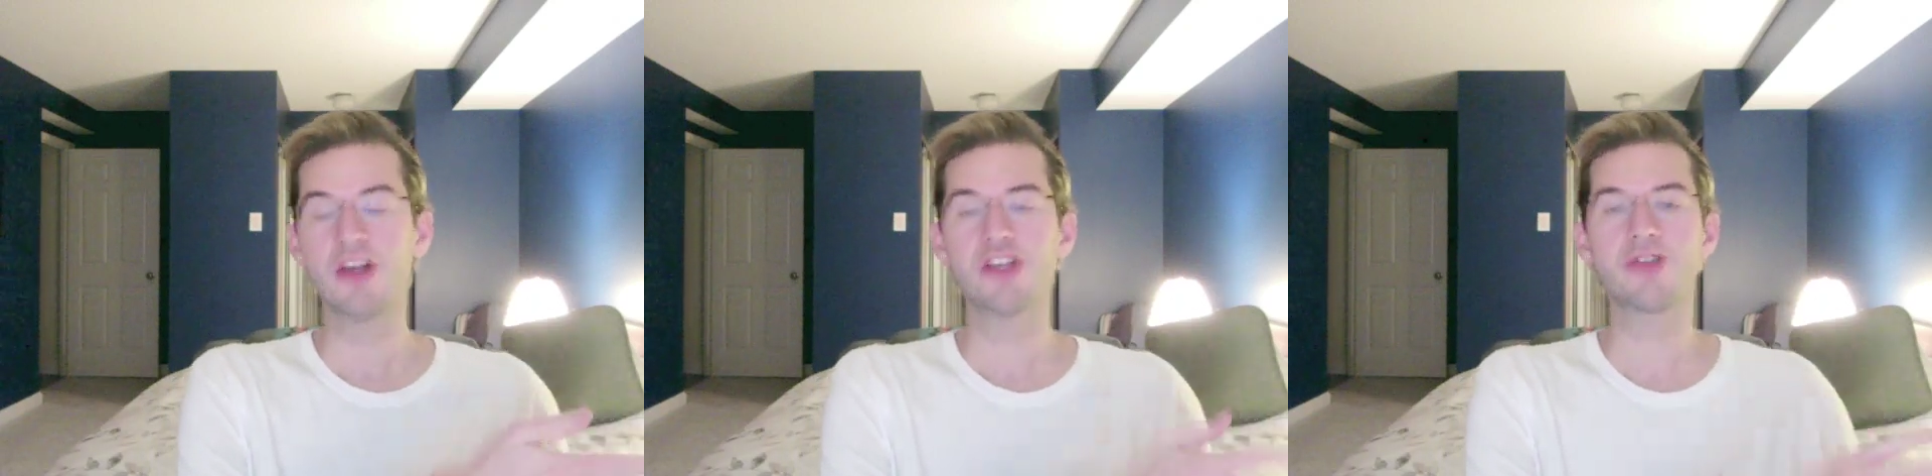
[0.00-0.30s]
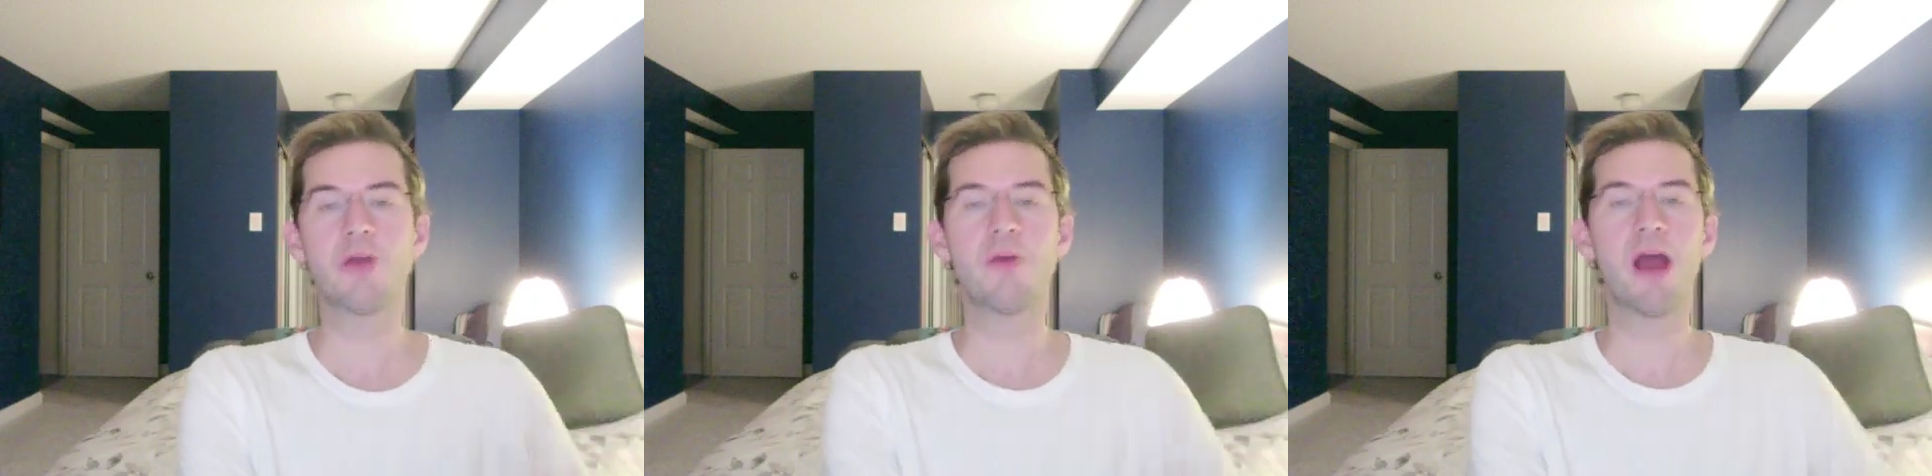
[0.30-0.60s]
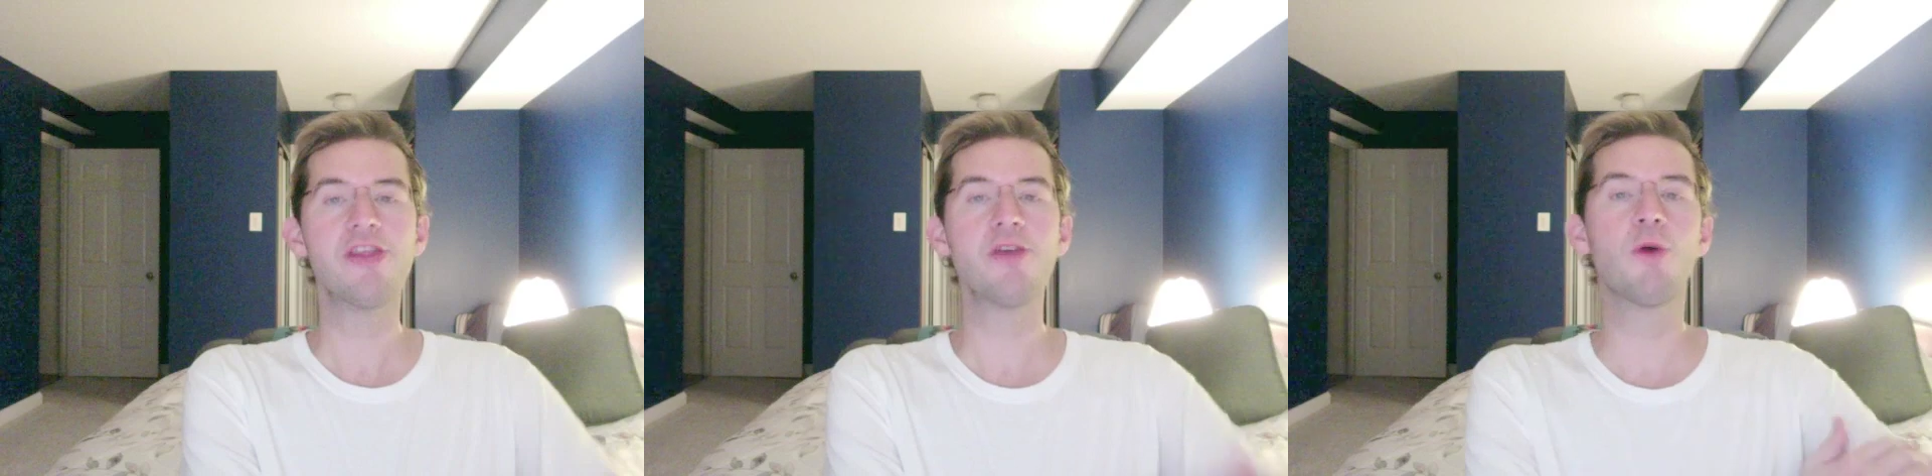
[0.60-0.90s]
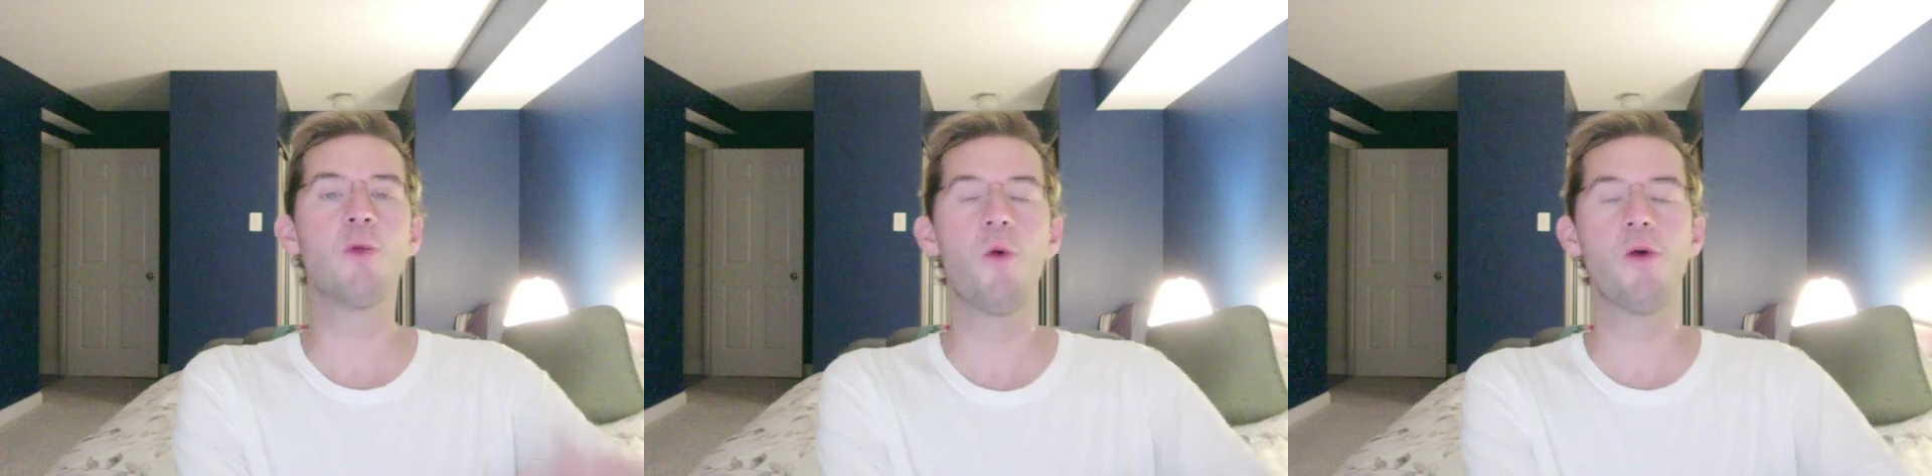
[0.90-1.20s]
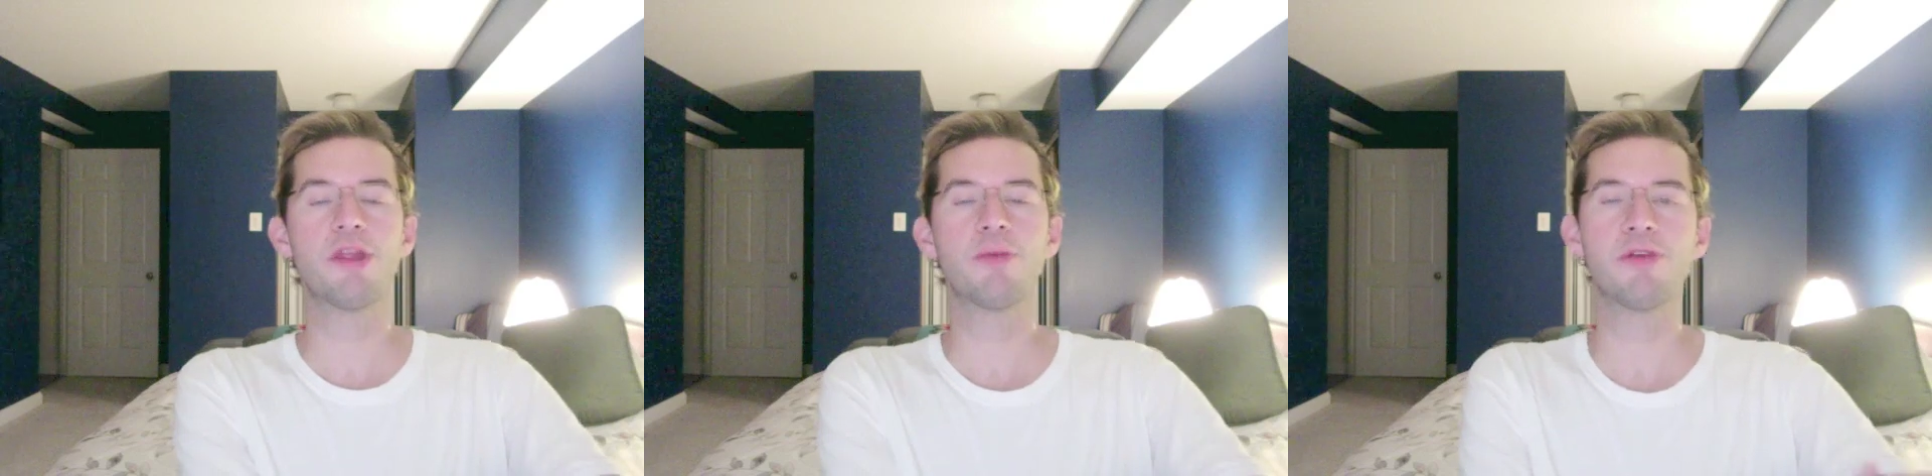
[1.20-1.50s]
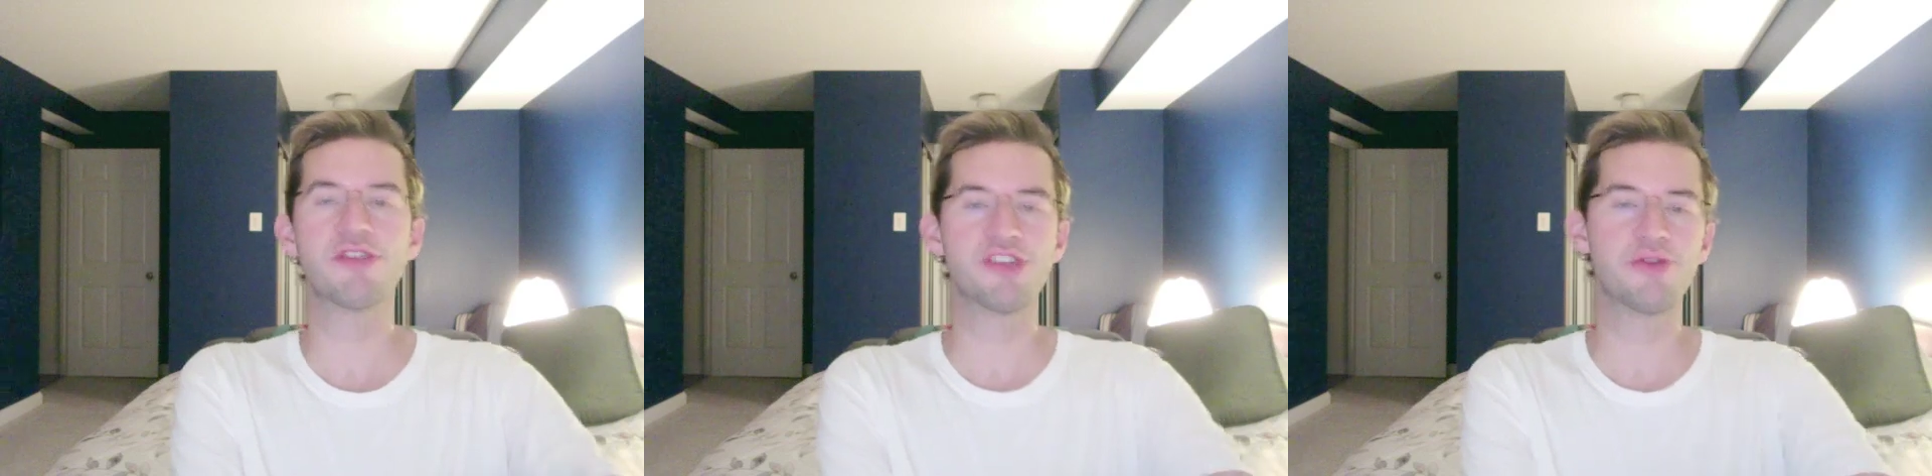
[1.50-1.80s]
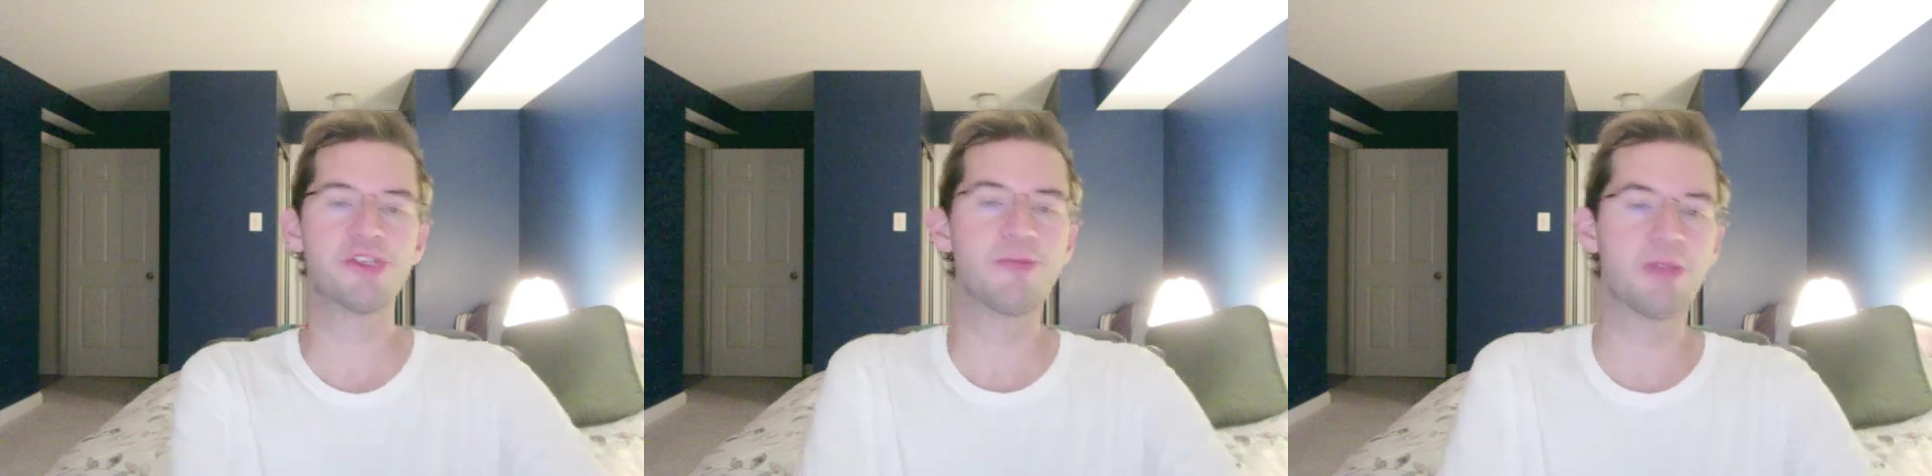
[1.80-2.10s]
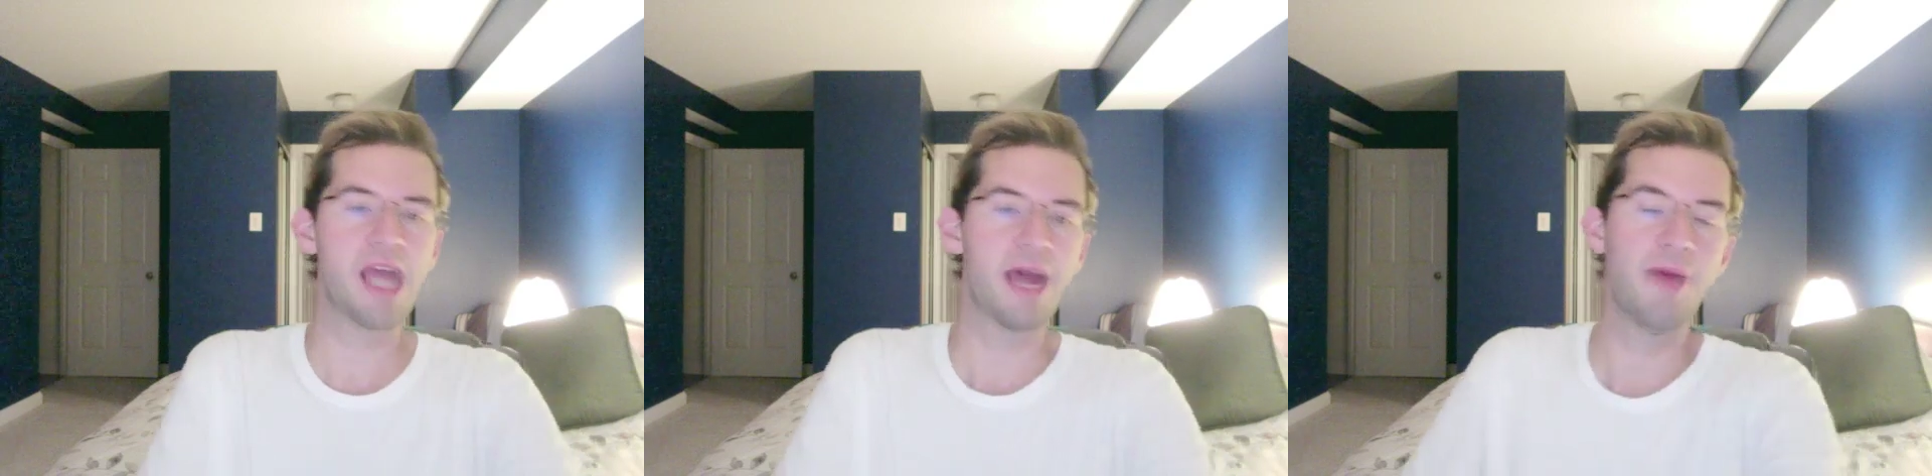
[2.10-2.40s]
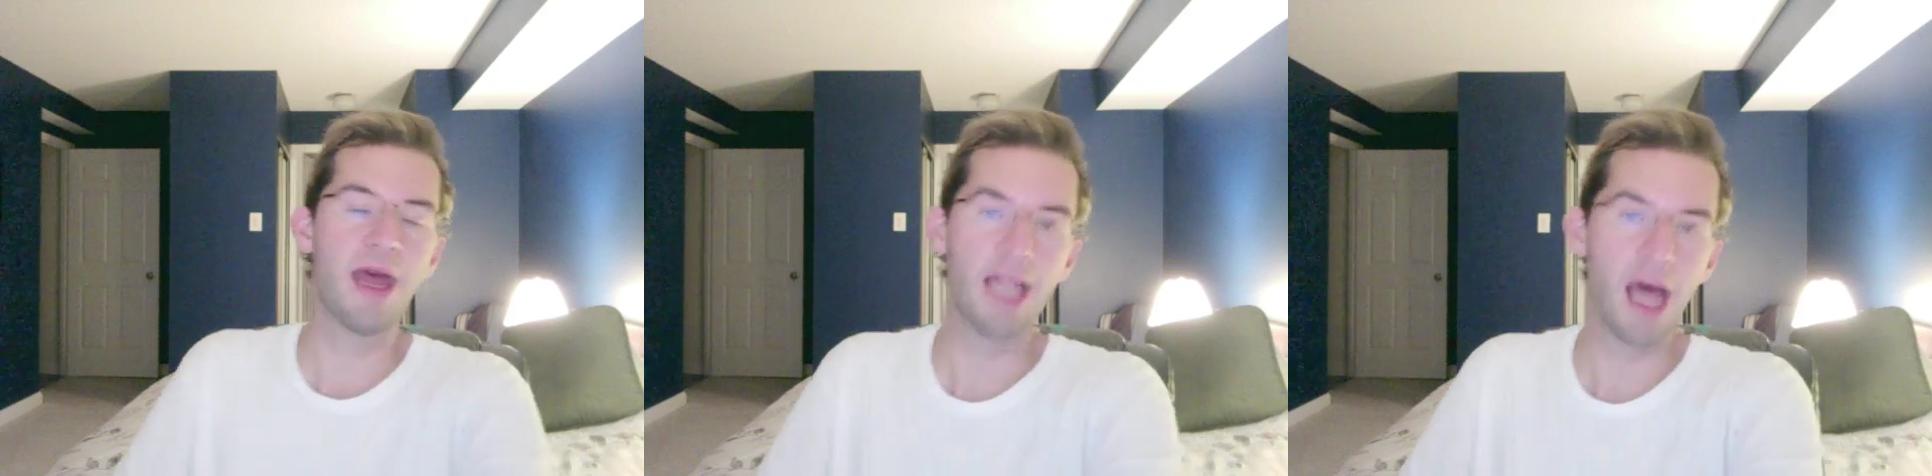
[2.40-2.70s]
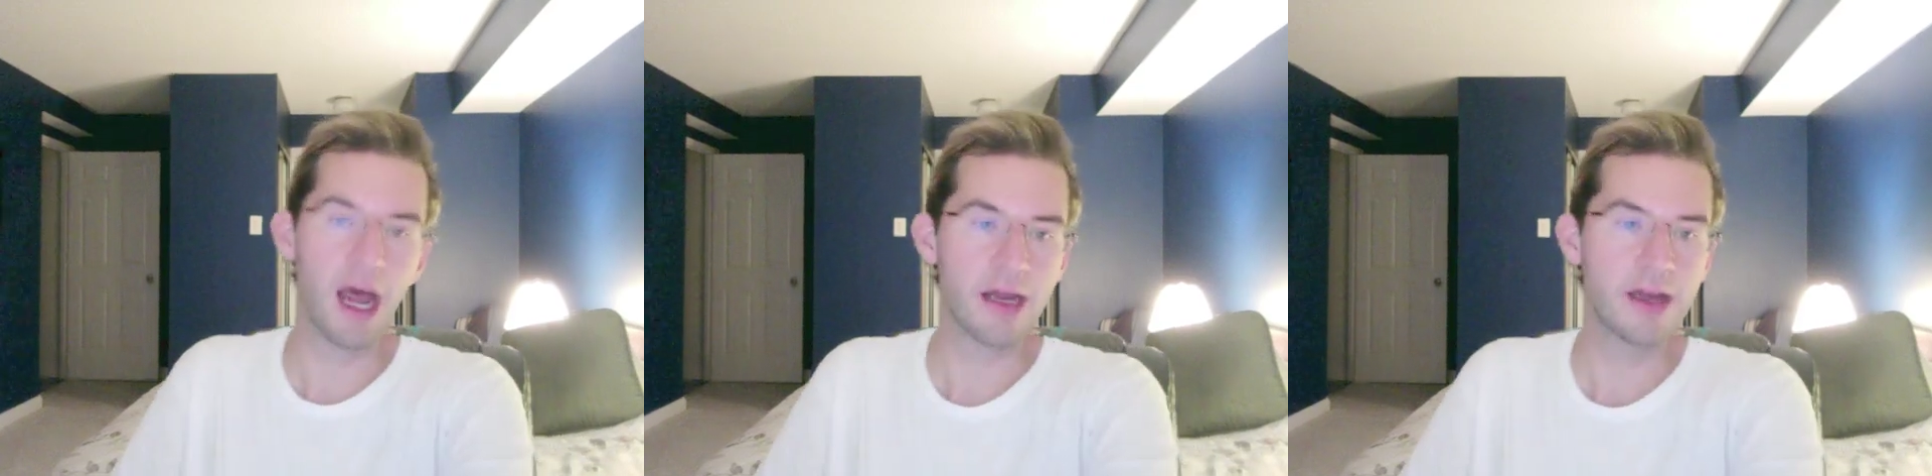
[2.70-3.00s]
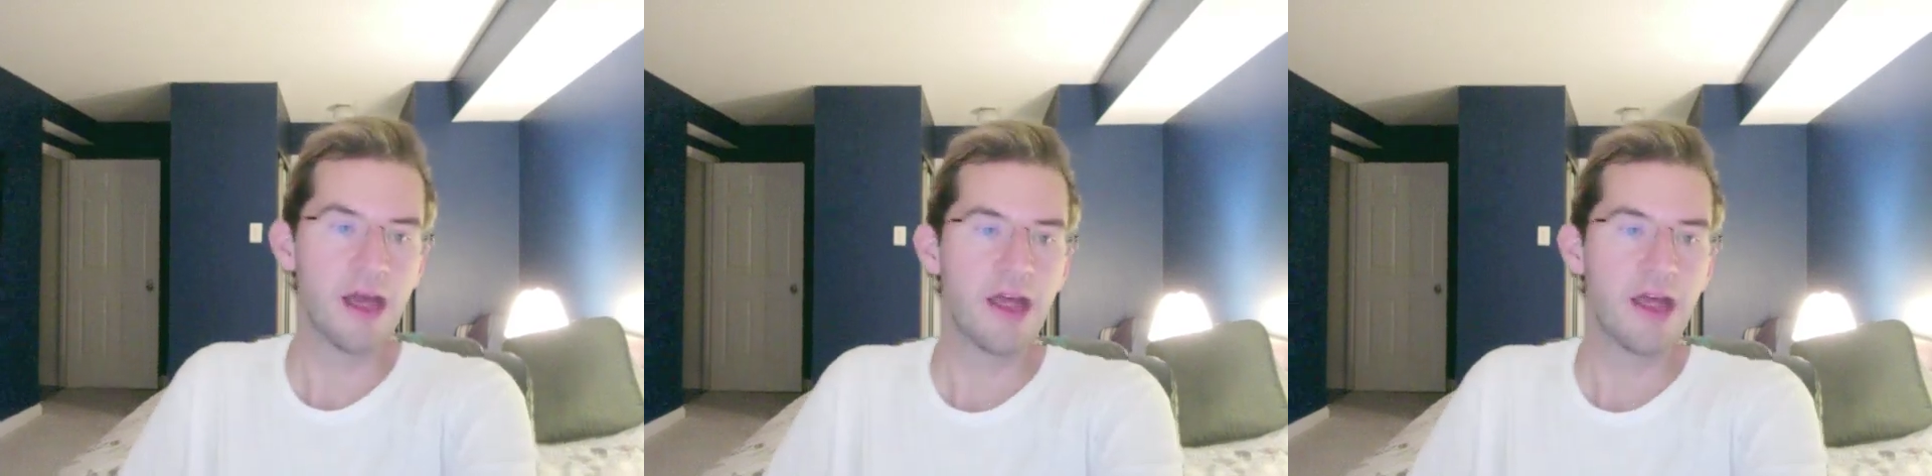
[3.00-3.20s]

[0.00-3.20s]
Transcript: So I'd rather reward the person who simply had bad luck